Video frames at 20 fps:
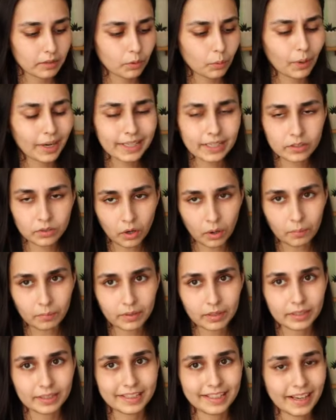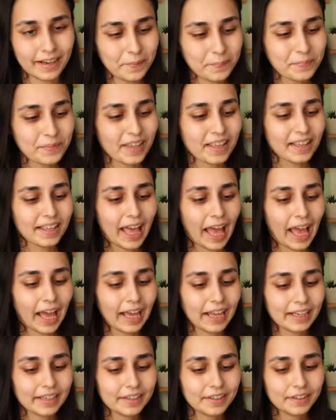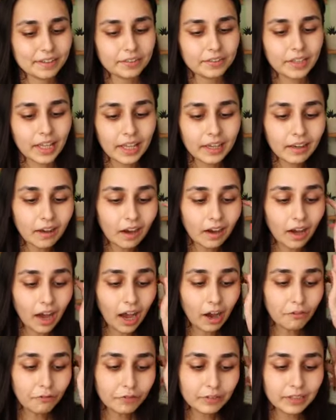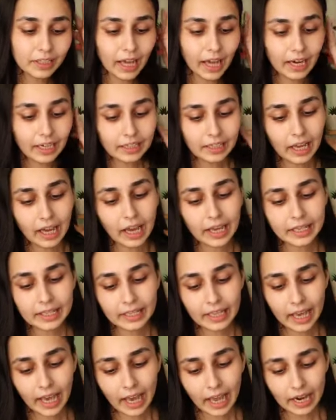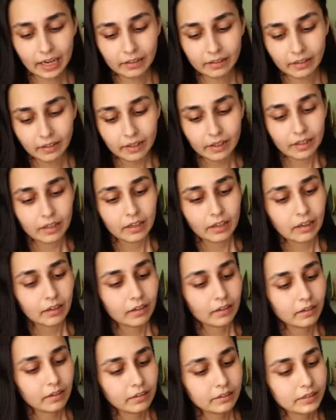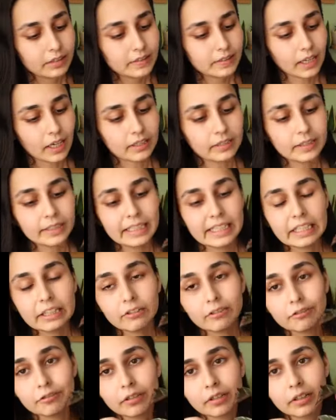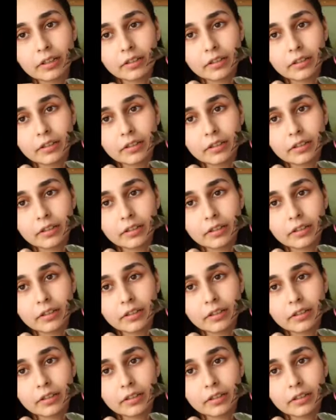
quite normal, yeah. And then after that I had this other leaf